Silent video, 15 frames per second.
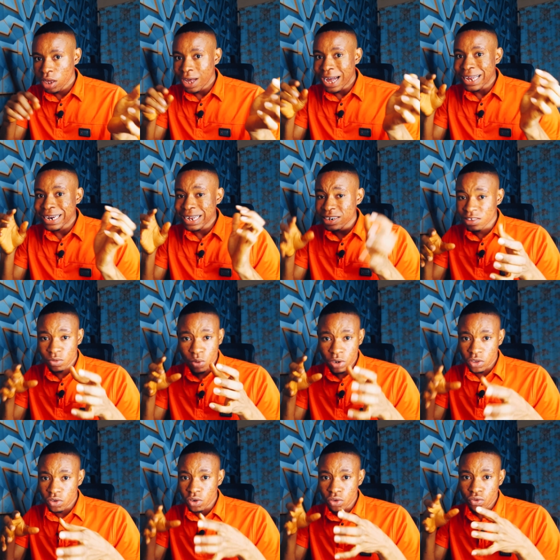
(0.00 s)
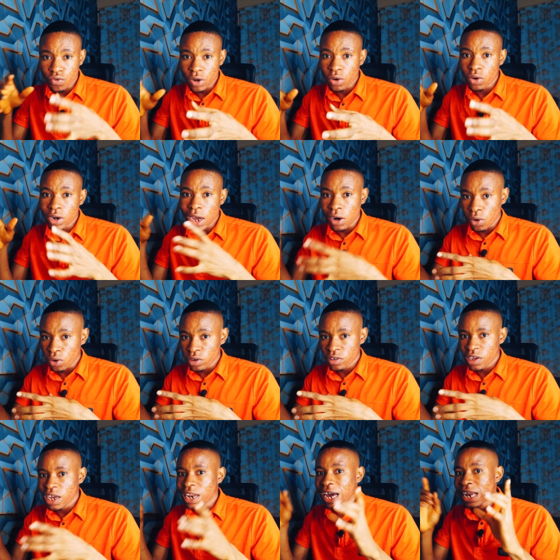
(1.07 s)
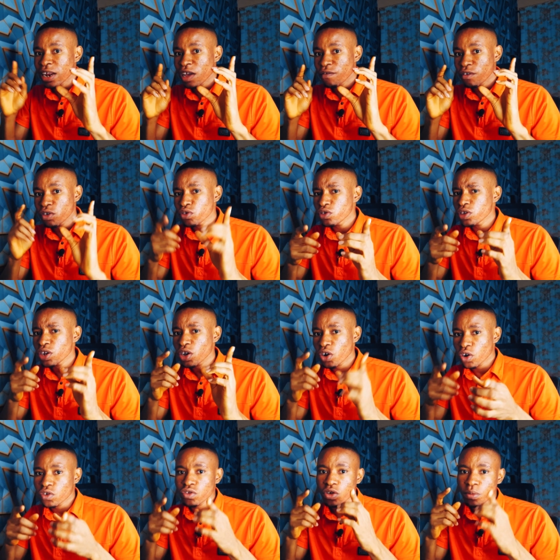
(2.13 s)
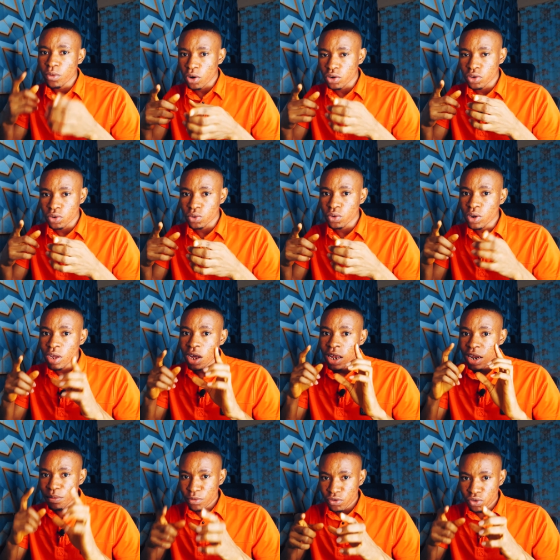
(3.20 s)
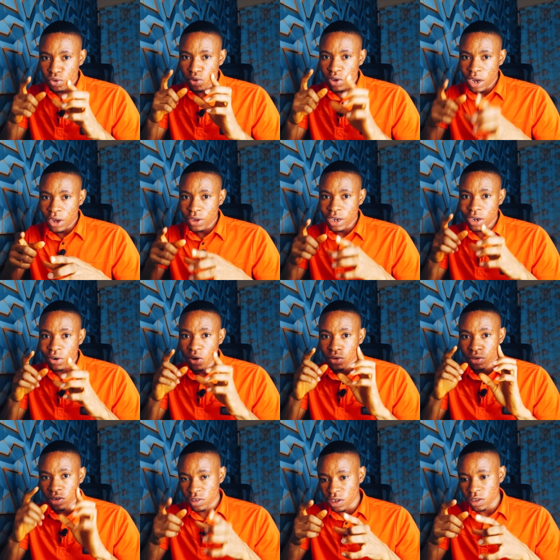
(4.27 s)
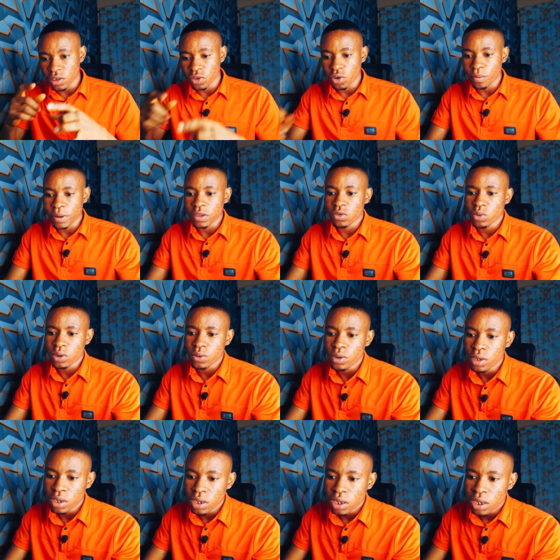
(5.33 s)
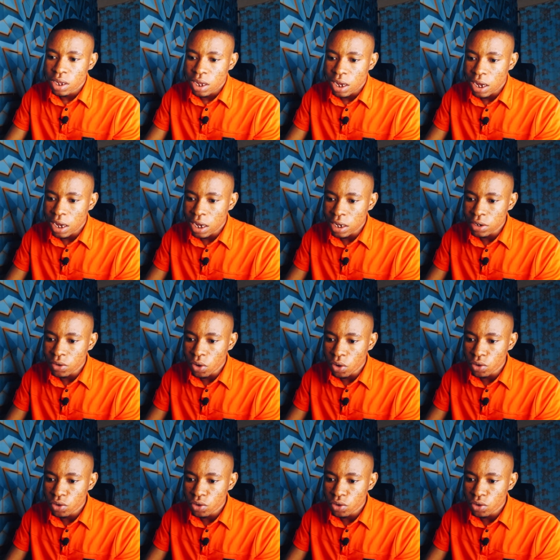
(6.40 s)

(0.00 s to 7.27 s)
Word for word: and that is what is going to record alongside. And if you're using a custom audio, let me show you how you can also set it up as well. And on